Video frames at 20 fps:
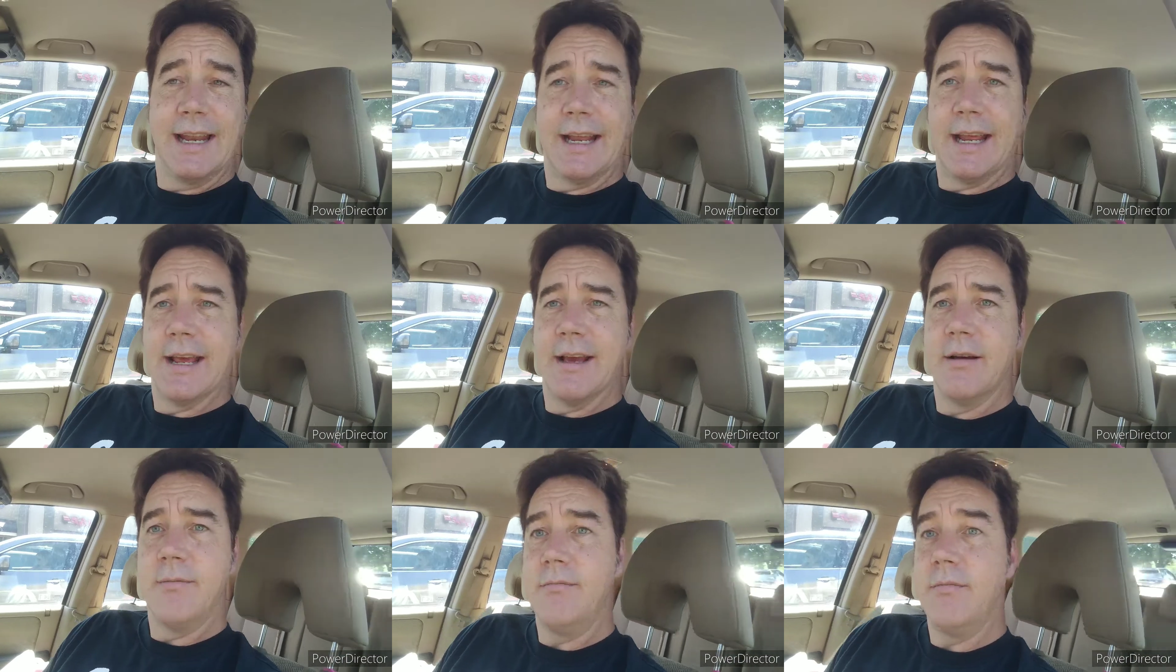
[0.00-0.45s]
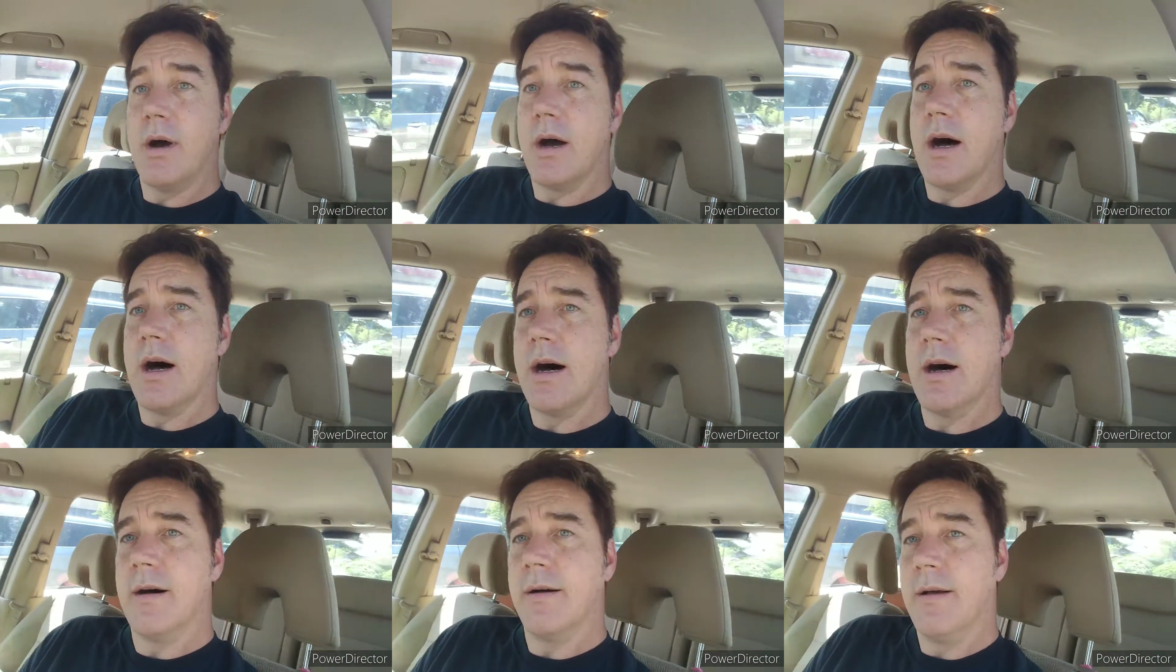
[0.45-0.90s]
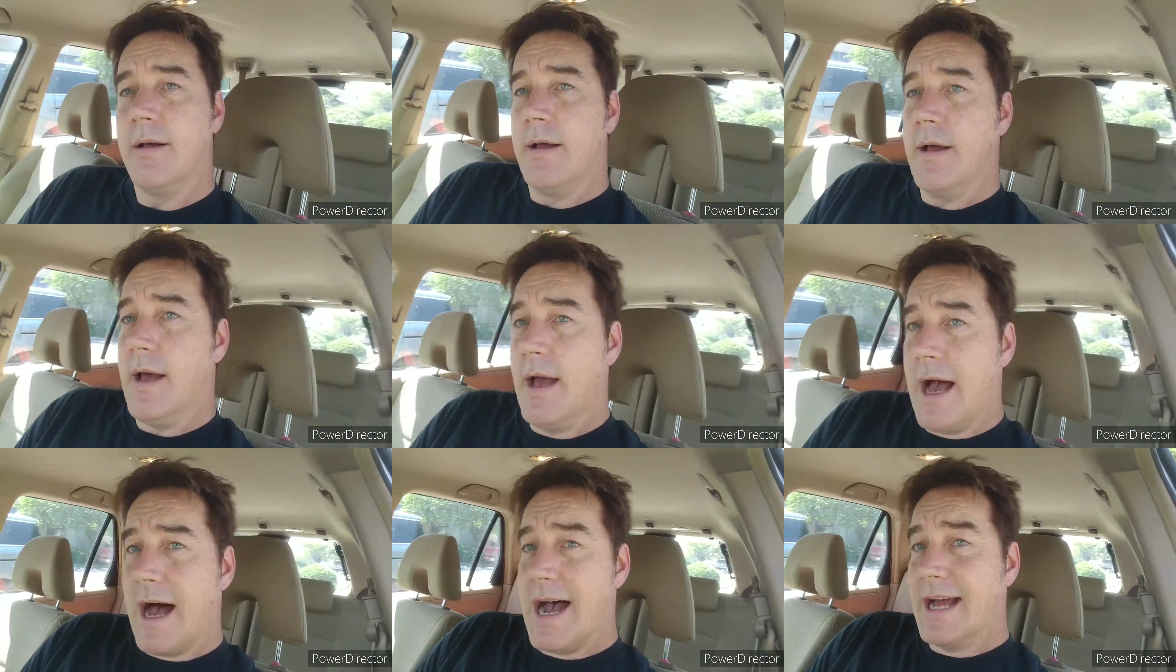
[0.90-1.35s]
him. Uh,
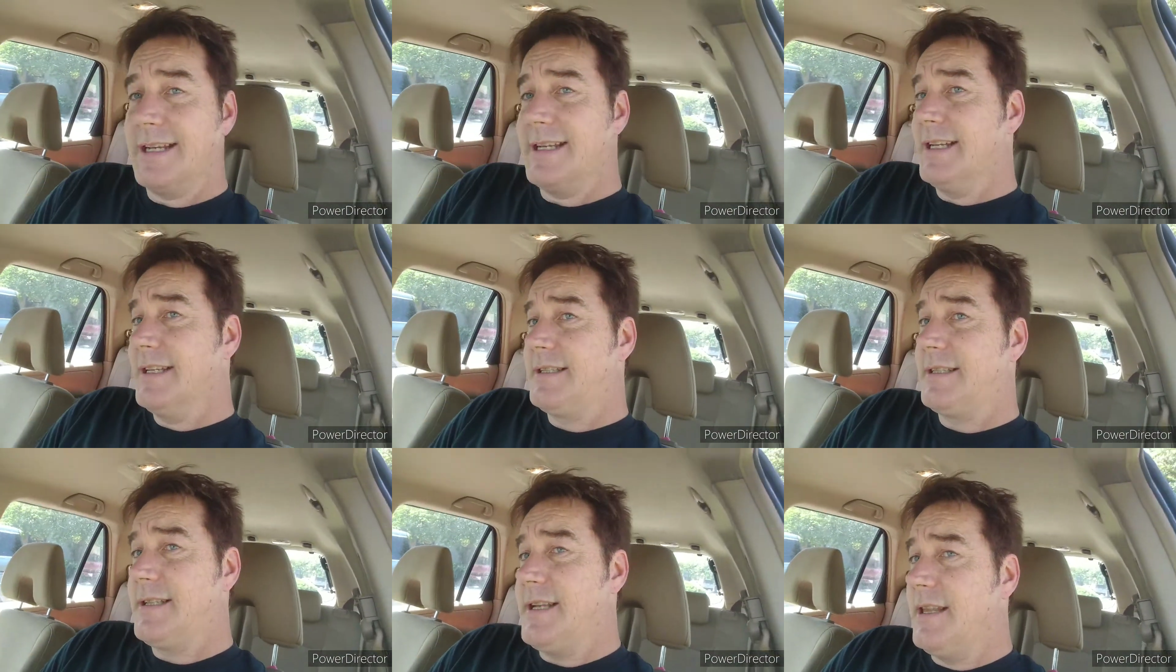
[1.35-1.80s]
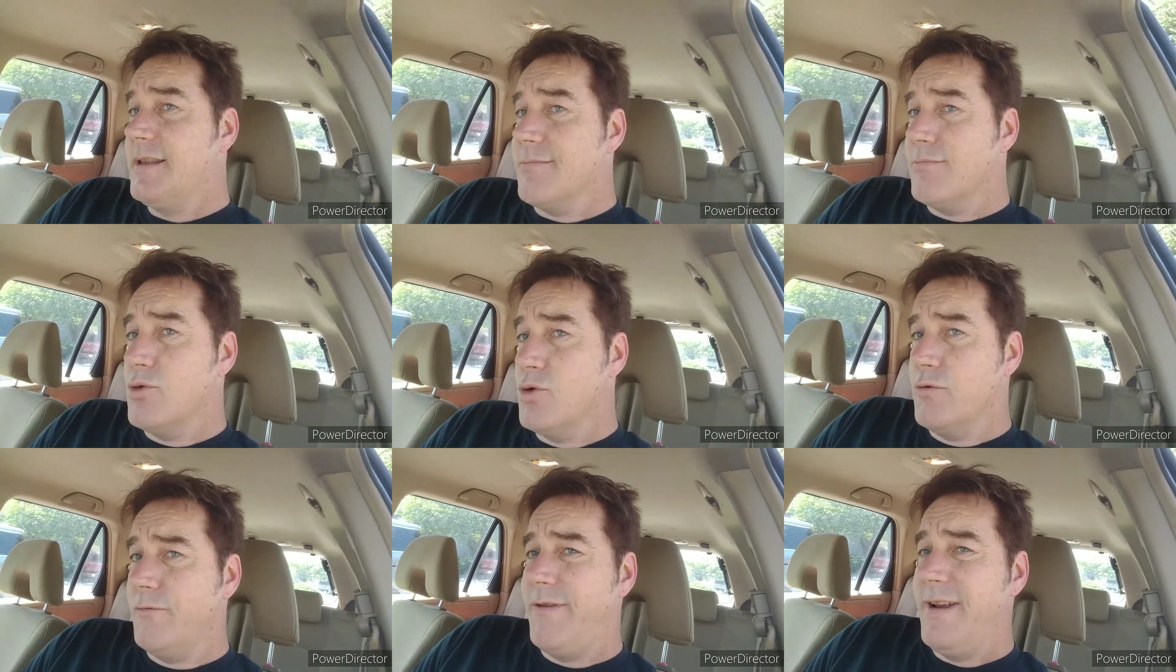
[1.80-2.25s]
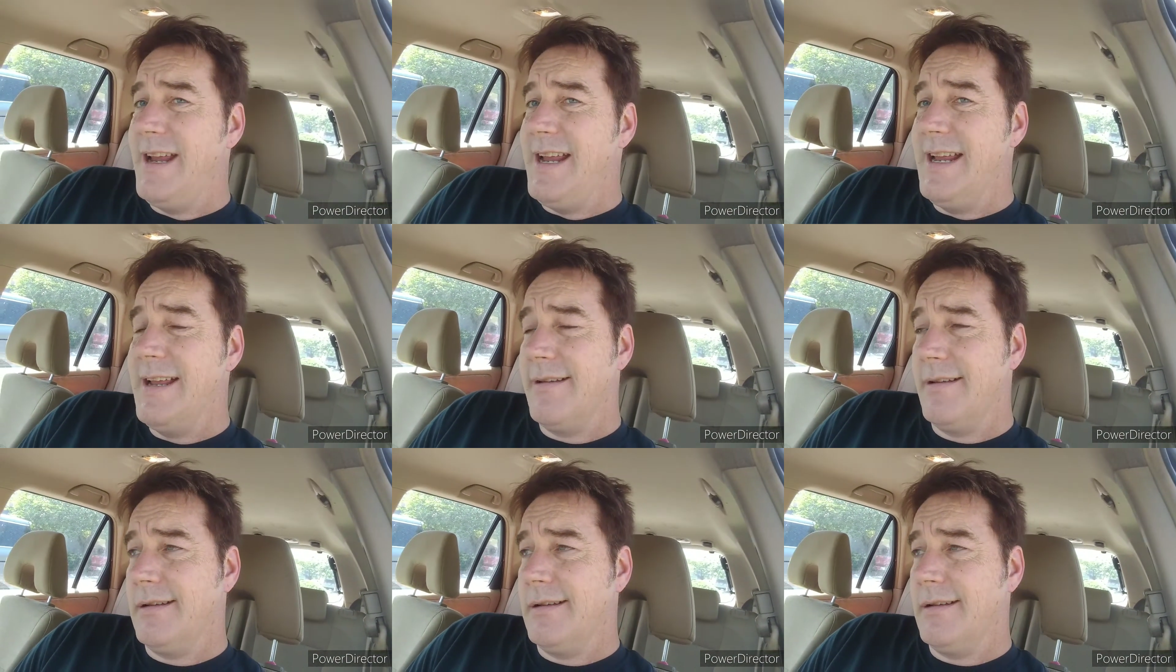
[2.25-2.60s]
I did see the movie.